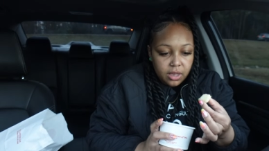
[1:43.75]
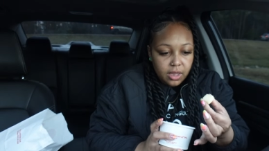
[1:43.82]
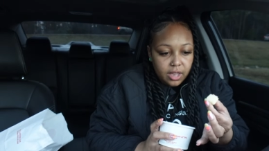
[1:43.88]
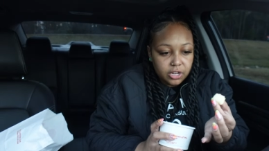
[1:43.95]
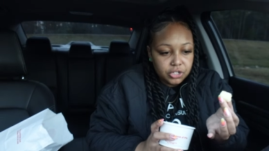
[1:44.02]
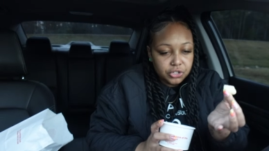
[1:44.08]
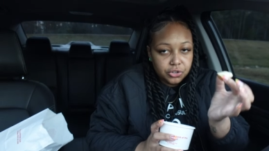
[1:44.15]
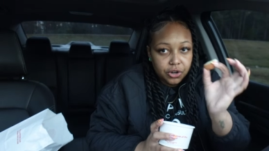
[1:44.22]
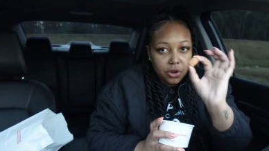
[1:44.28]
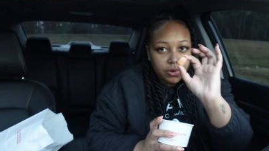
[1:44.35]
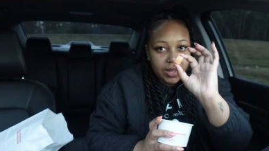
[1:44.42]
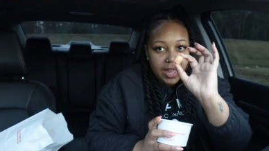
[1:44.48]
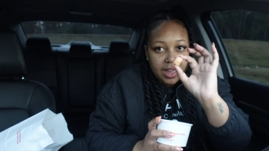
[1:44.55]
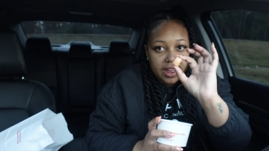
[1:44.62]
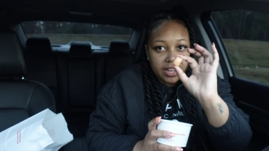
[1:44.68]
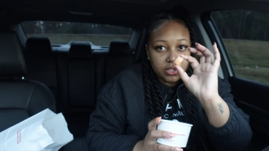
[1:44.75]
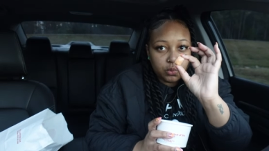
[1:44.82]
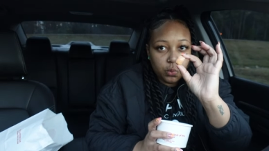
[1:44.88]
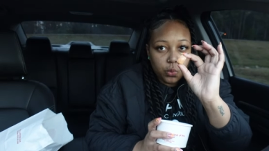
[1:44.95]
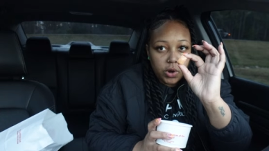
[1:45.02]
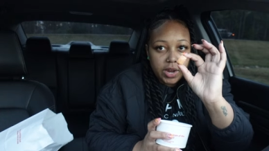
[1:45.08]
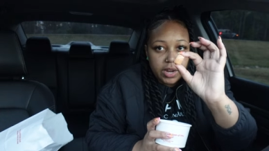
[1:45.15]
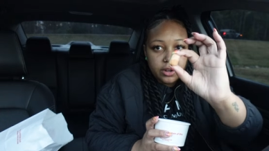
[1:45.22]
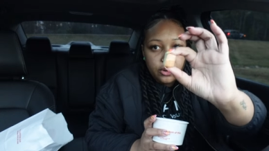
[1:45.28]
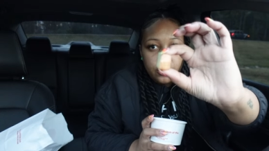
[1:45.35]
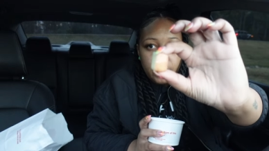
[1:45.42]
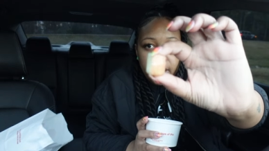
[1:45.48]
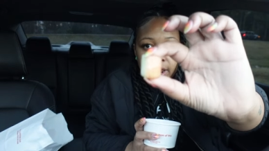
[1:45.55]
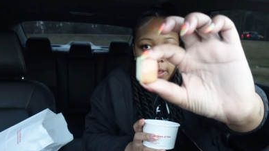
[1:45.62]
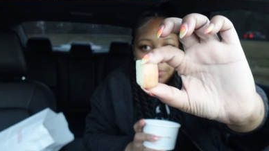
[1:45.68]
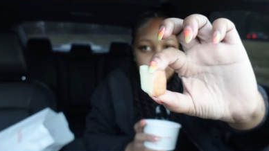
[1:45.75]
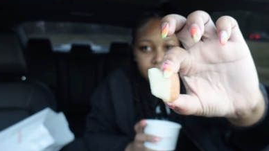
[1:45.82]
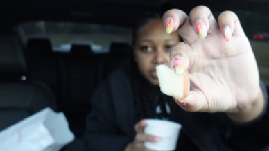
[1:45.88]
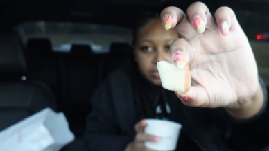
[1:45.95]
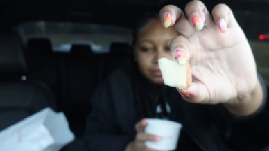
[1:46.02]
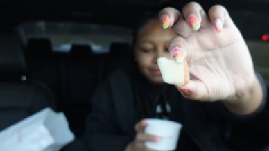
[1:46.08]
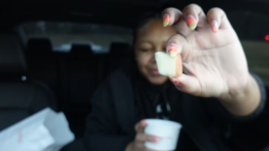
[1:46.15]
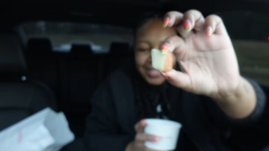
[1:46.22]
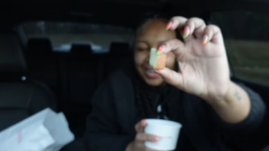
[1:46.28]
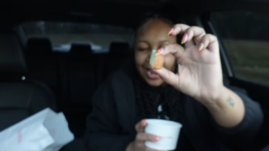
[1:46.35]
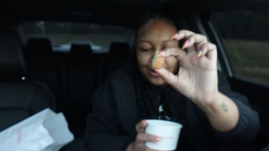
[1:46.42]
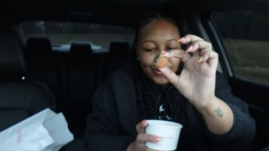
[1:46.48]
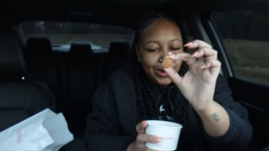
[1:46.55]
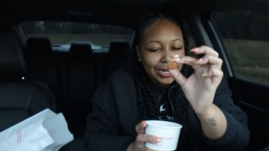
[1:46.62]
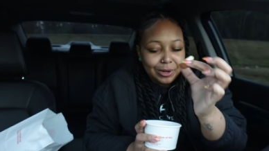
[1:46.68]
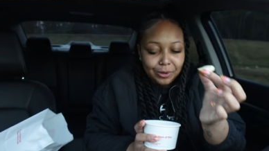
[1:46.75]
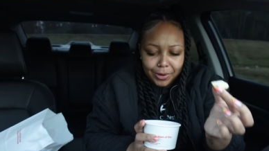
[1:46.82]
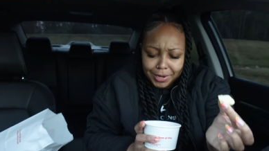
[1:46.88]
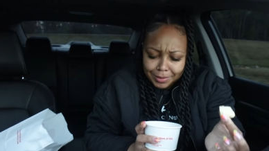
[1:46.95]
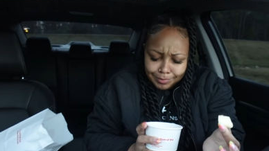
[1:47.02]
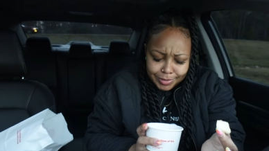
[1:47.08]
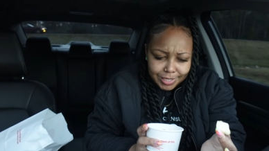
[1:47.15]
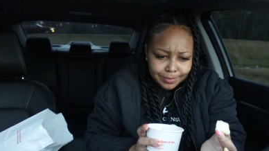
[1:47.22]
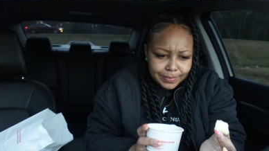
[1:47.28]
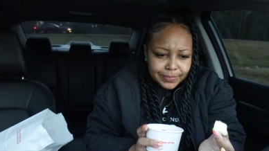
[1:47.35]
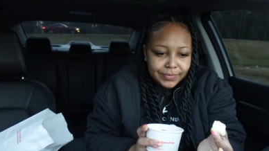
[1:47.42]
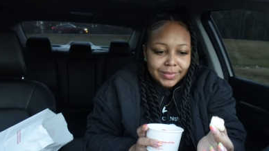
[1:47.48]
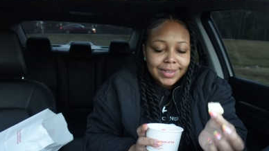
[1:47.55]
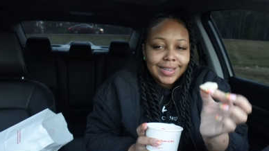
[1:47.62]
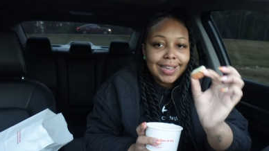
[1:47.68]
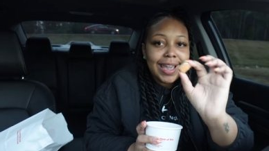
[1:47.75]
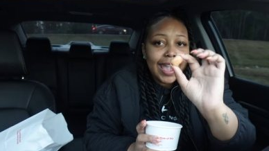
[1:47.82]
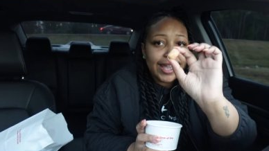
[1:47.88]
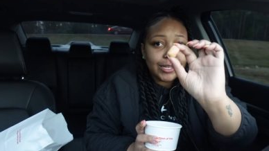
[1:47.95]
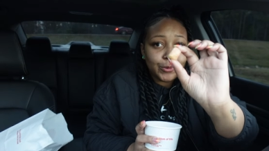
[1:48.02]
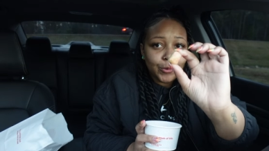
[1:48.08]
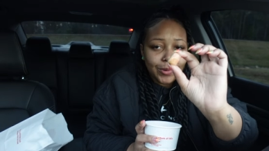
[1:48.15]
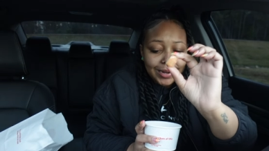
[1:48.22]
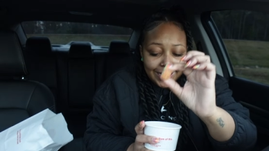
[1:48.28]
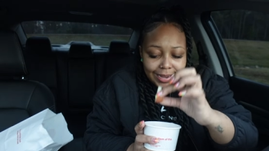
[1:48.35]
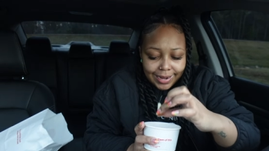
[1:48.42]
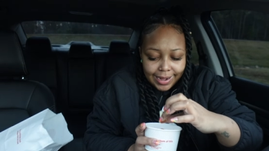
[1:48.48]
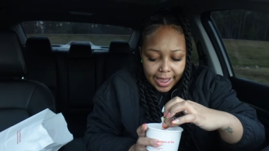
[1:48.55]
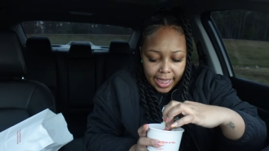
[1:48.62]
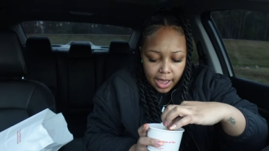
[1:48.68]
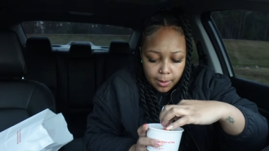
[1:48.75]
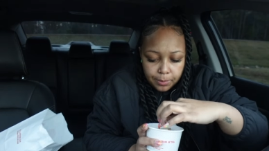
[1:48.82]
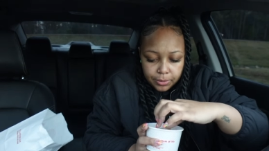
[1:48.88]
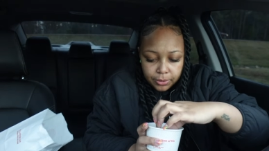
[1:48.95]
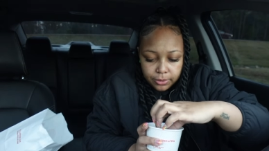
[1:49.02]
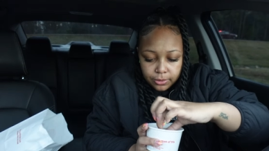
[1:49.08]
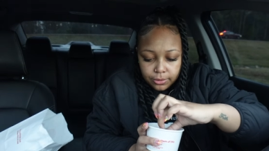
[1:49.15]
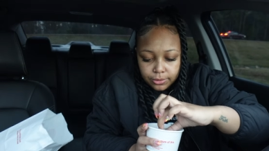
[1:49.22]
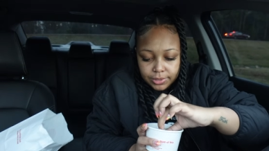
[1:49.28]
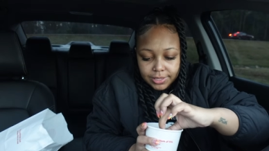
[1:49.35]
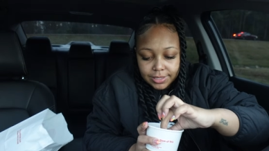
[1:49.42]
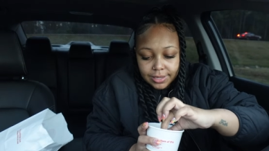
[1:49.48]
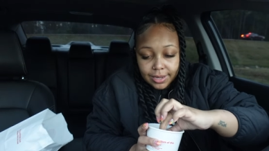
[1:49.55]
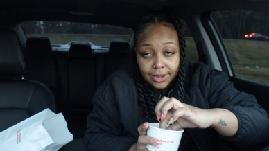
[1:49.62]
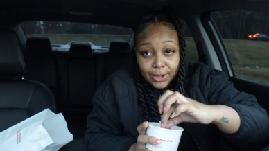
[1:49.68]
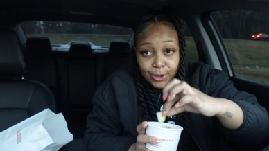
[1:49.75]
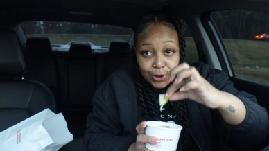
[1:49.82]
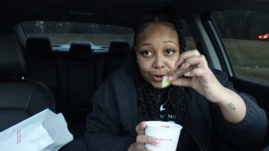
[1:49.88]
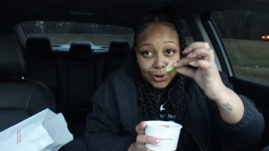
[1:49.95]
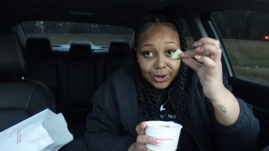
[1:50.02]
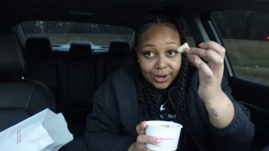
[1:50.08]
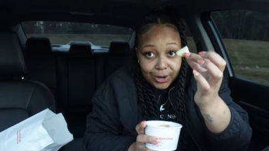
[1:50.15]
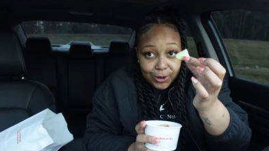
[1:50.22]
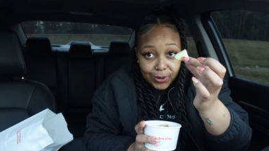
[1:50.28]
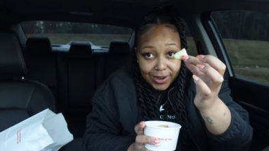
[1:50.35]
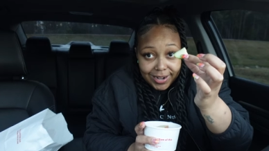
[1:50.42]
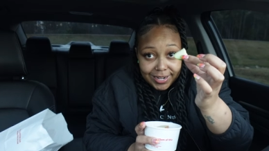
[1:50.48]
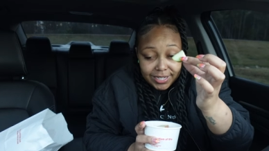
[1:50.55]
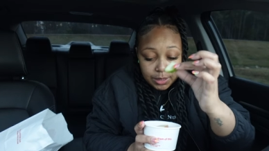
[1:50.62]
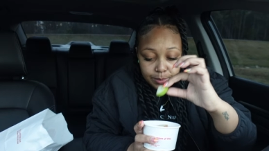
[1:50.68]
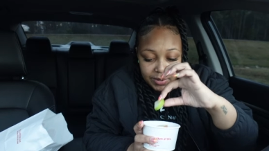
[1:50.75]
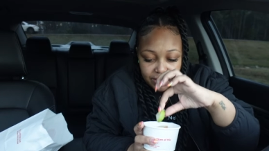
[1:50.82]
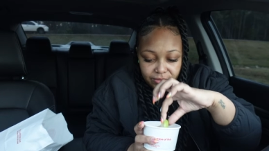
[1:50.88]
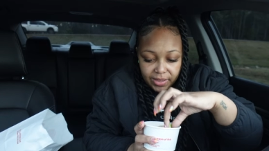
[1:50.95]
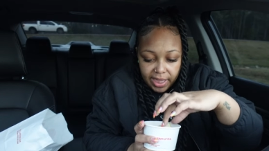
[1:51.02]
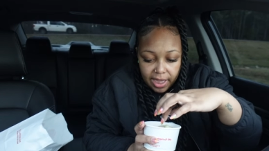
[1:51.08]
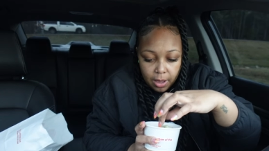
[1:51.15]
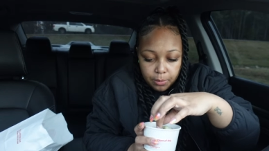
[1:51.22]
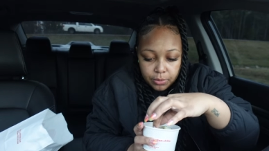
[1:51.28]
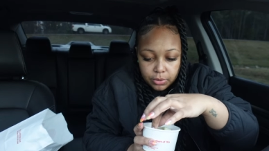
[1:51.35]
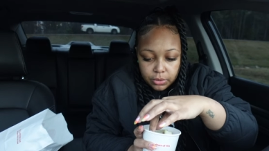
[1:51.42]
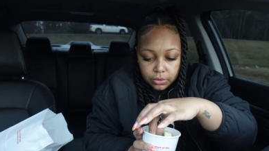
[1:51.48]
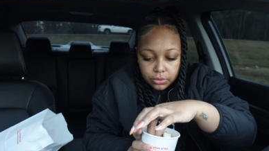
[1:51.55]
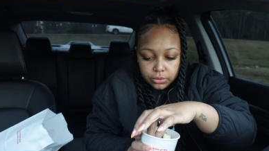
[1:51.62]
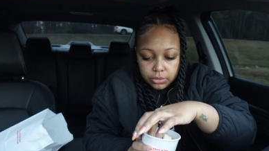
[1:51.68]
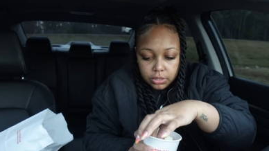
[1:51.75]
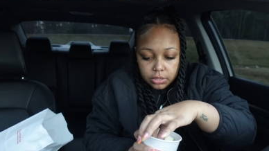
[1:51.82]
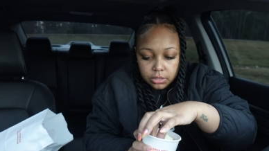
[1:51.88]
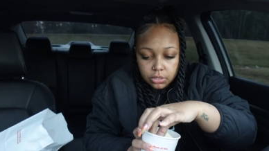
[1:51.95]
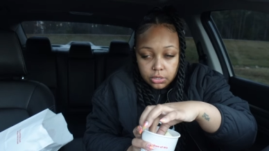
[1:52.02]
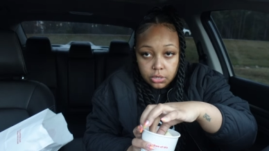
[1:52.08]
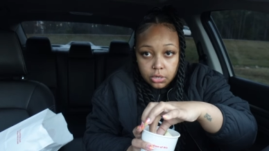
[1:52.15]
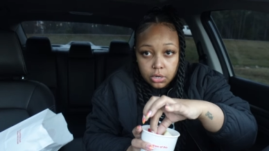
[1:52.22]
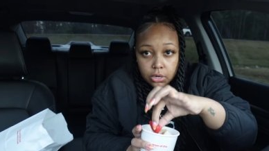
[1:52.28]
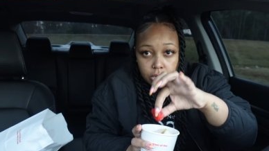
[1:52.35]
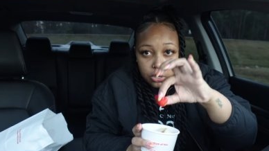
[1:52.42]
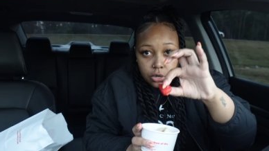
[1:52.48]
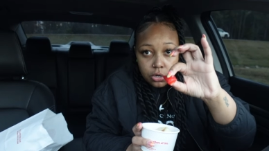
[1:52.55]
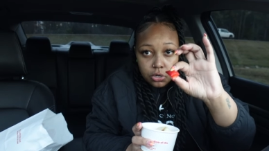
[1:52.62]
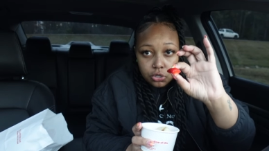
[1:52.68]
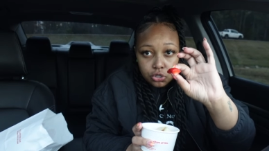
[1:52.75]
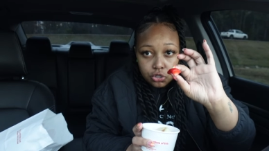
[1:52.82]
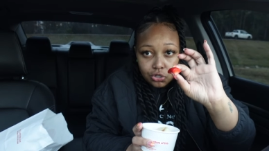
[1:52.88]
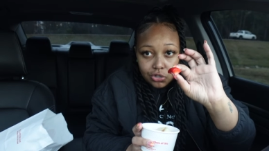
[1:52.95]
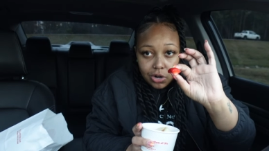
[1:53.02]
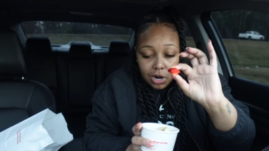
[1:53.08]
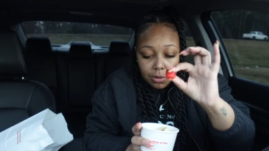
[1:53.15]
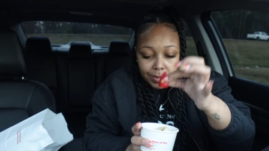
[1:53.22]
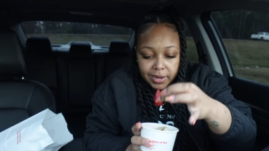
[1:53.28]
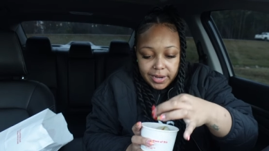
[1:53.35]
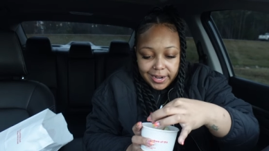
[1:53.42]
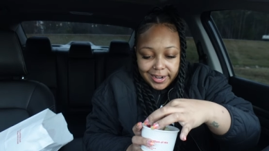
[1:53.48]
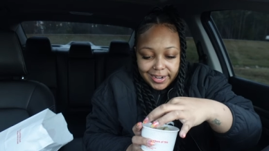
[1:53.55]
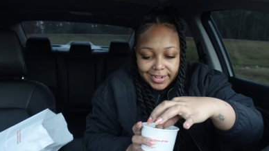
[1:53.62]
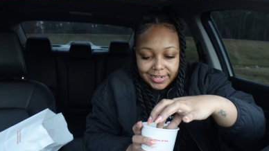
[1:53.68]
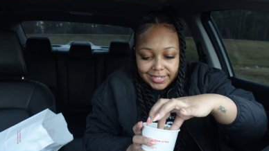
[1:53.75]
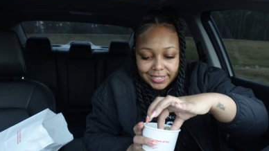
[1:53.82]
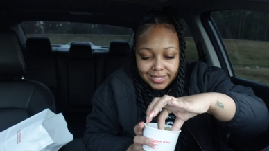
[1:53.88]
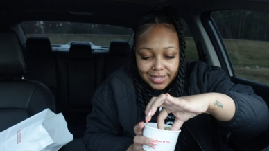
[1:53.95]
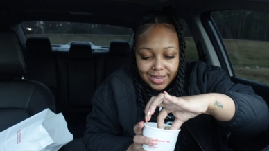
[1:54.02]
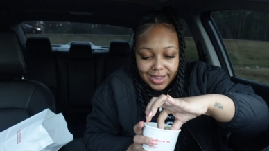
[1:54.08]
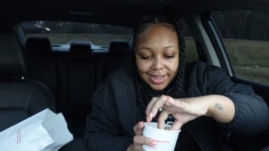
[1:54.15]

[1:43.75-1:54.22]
As you know, it has red grapes, not red grapes, it has red apples, Granny Smith apples, strawberries,